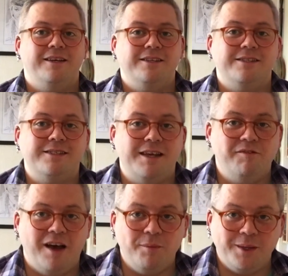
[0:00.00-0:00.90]
Stay
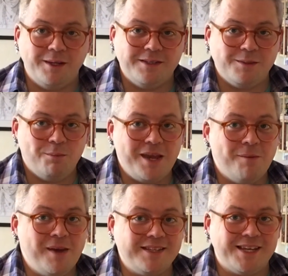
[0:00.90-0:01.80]
fabulous, be
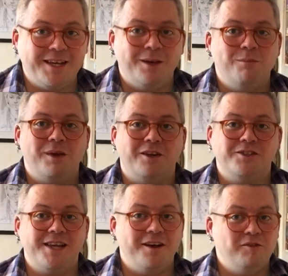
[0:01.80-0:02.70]
amazing, be
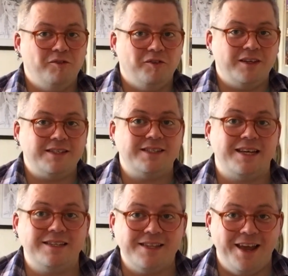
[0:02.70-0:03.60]
yourself,
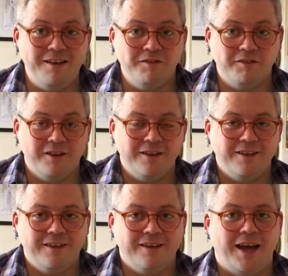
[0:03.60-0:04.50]
stay safe,
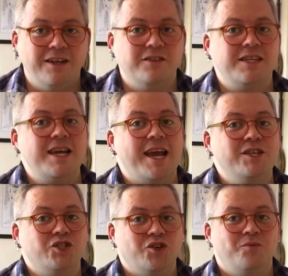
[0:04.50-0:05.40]
and I'll see you
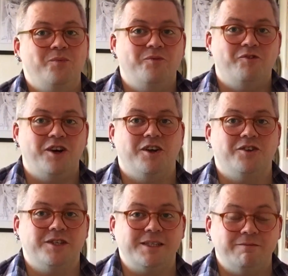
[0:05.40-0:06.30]
again soon for
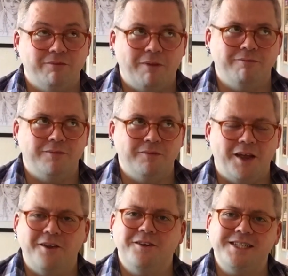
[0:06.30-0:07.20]
another
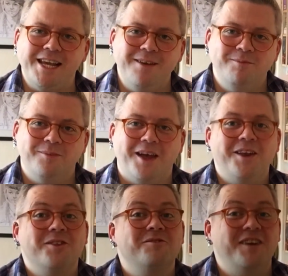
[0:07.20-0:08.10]

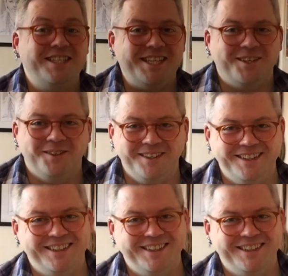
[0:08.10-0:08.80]
video.